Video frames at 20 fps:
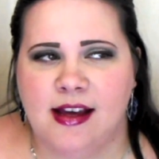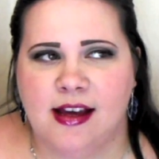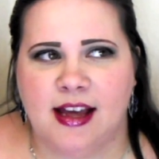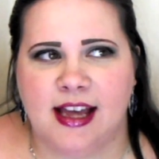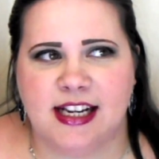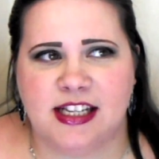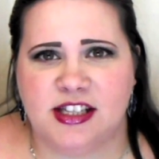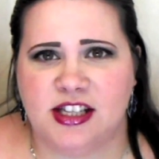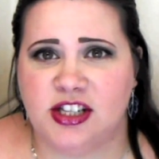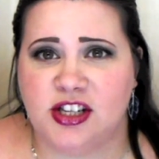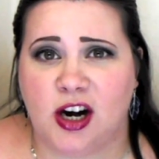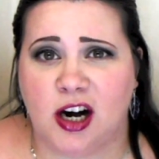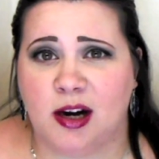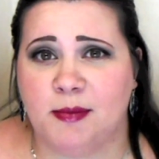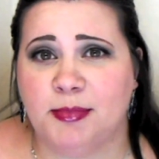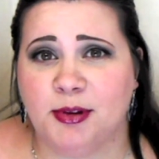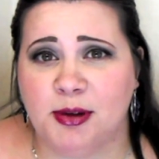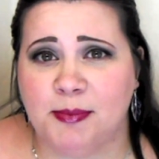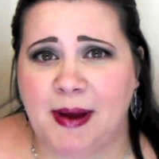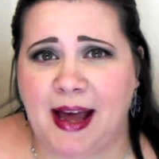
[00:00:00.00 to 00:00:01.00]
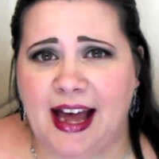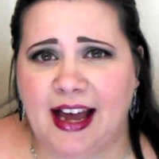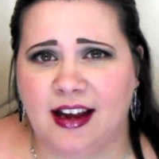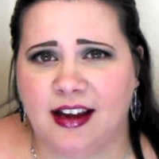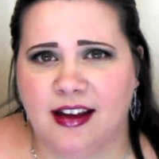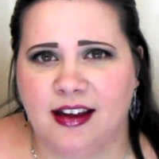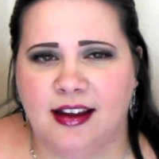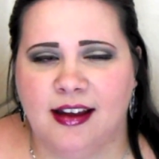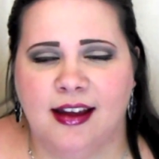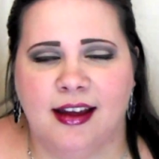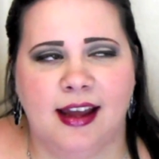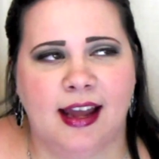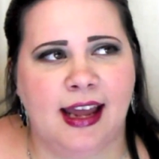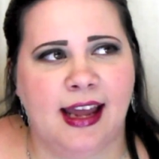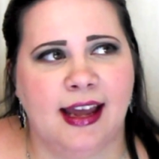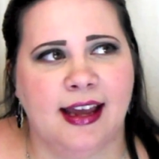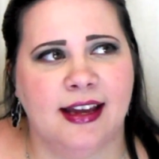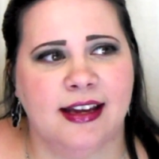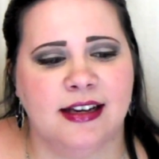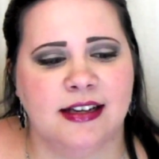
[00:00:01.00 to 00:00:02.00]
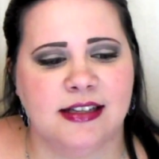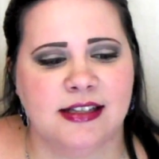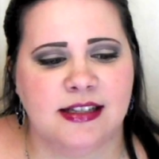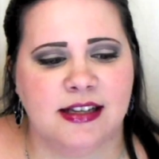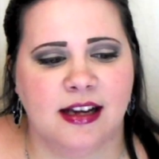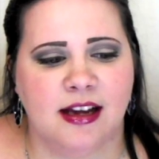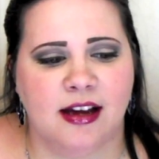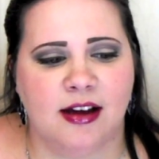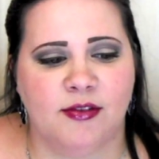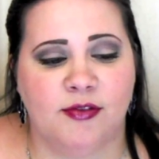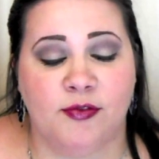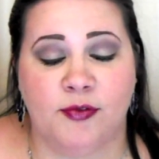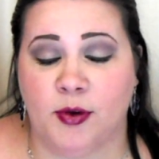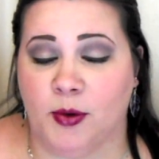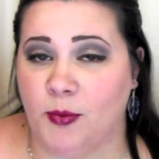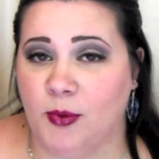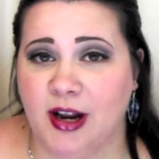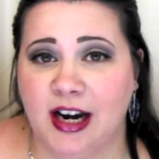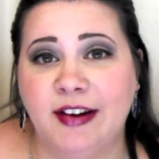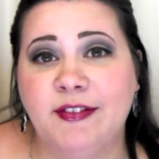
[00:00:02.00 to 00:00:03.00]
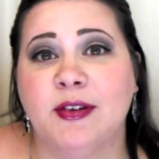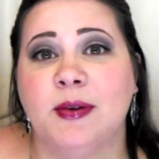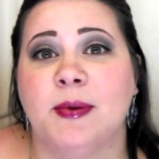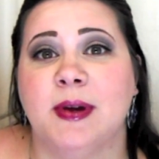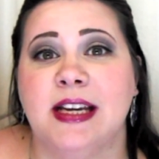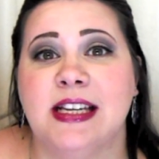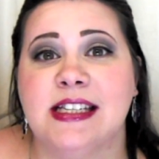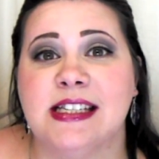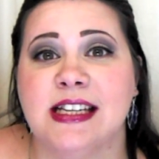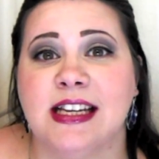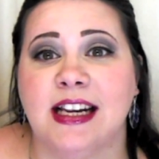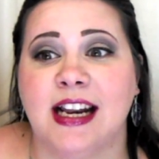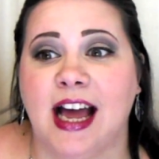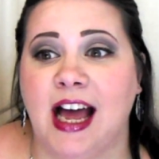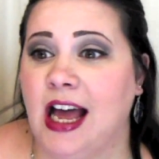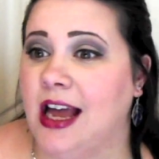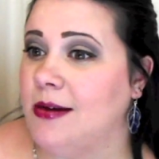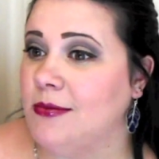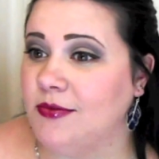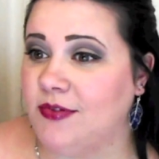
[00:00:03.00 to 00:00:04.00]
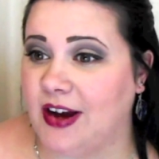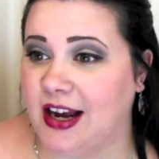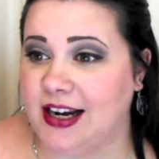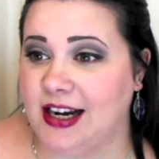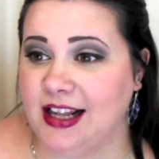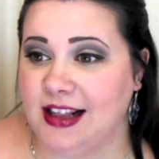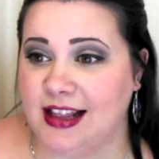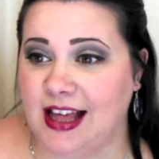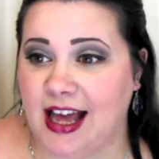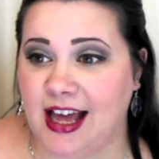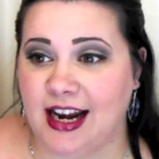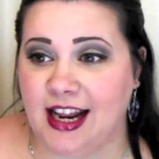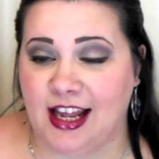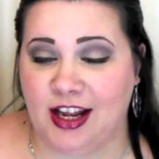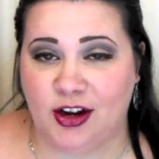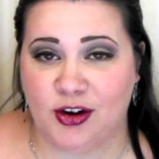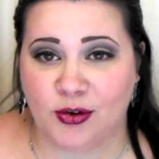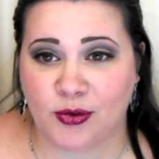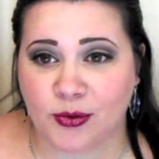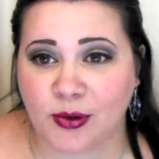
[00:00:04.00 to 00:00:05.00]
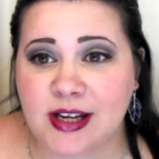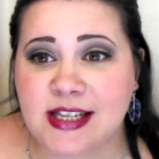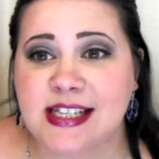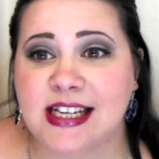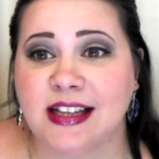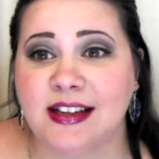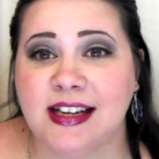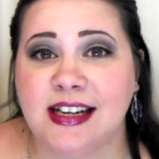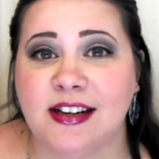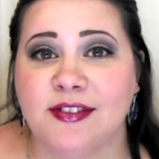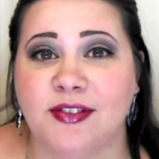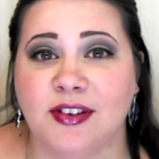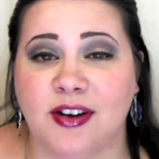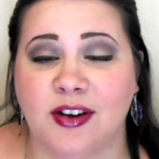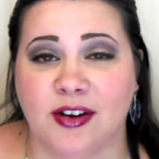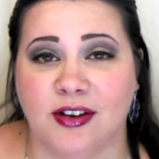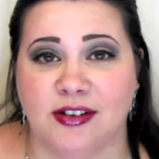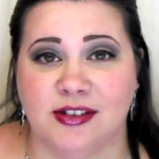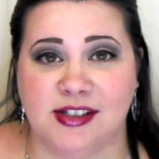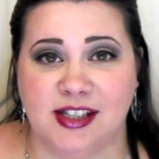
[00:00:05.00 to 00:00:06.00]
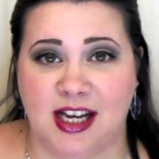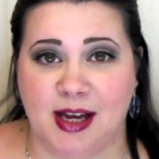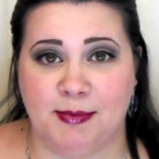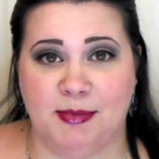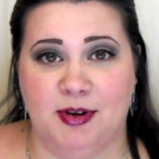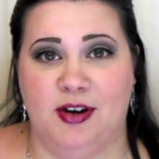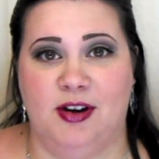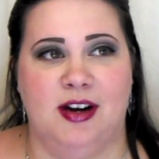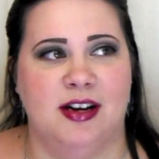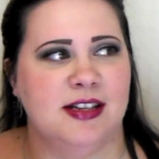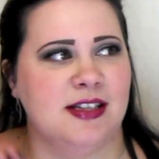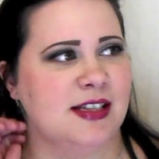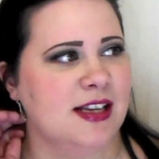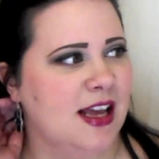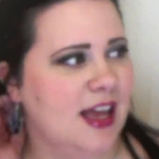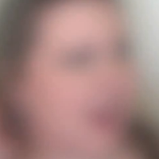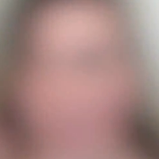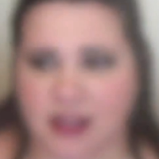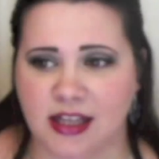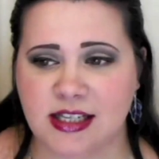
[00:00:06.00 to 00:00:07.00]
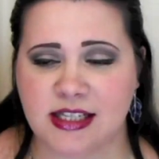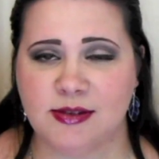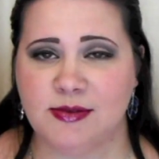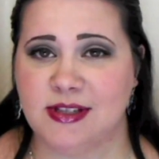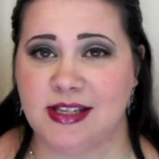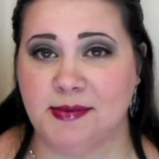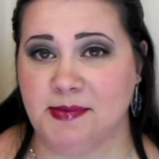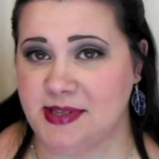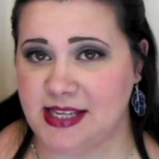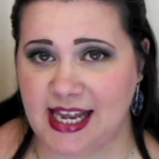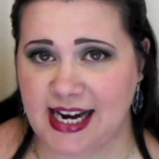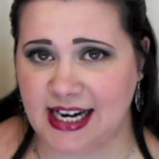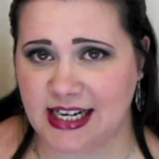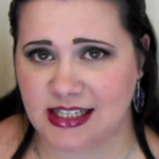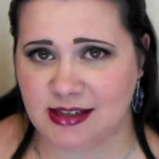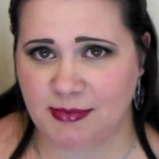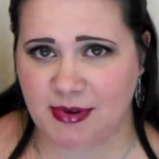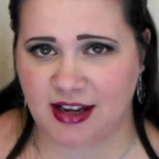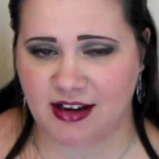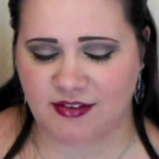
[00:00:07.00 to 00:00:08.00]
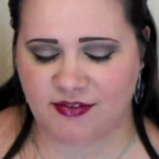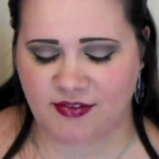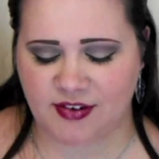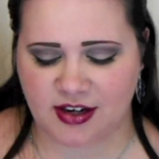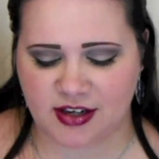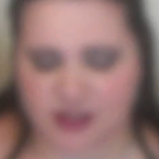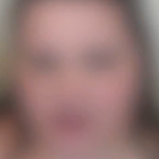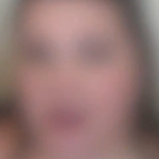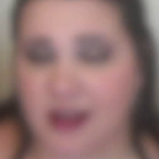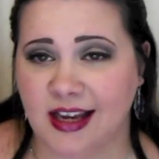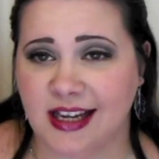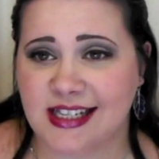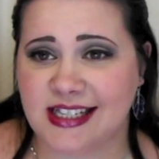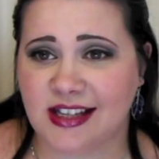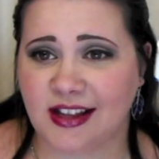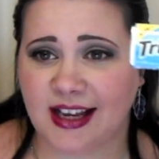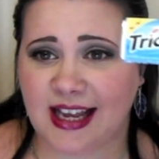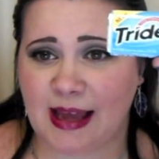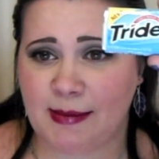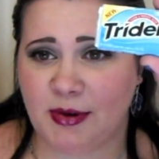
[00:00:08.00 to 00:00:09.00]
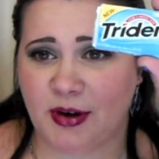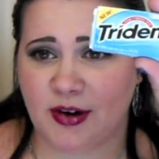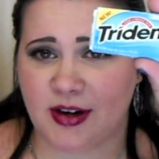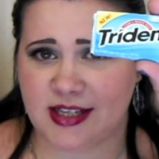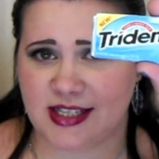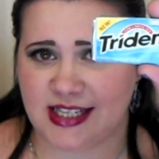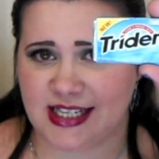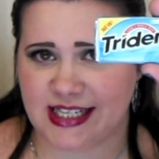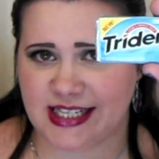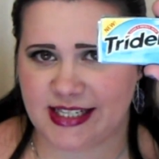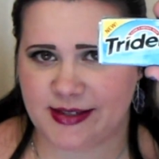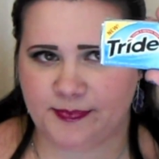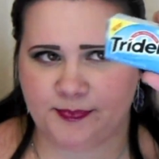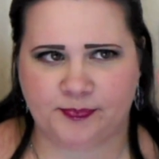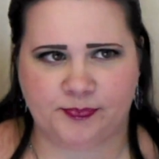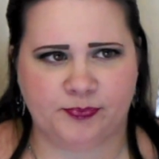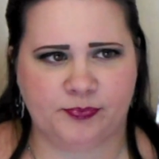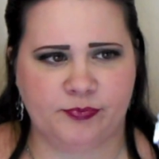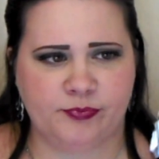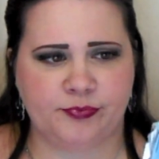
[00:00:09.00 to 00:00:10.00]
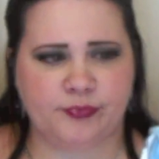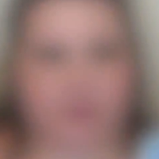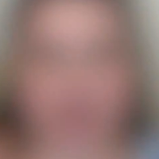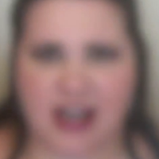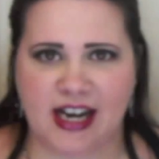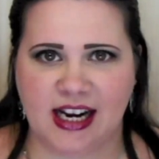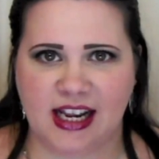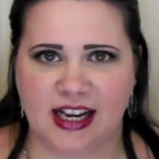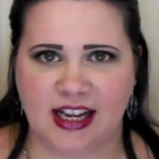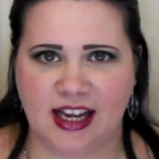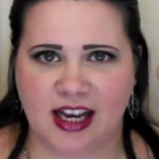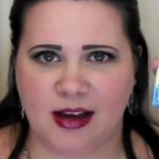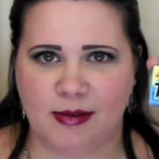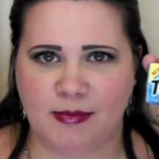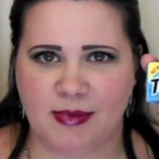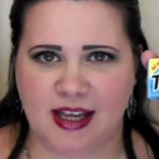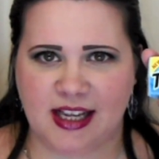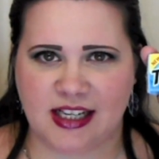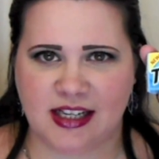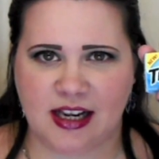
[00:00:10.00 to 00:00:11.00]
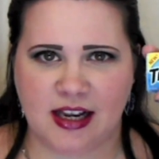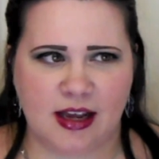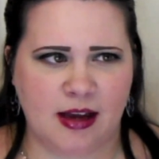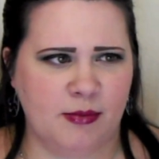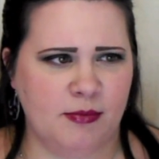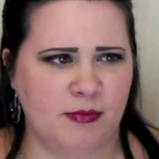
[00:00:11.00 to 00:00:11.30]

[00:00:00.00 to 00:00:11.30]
It's the dark blue pack, and for whatever reason I'm finding that increasingly difficult to come across. And this was upsetting to me at first until I came across this. Trident gum in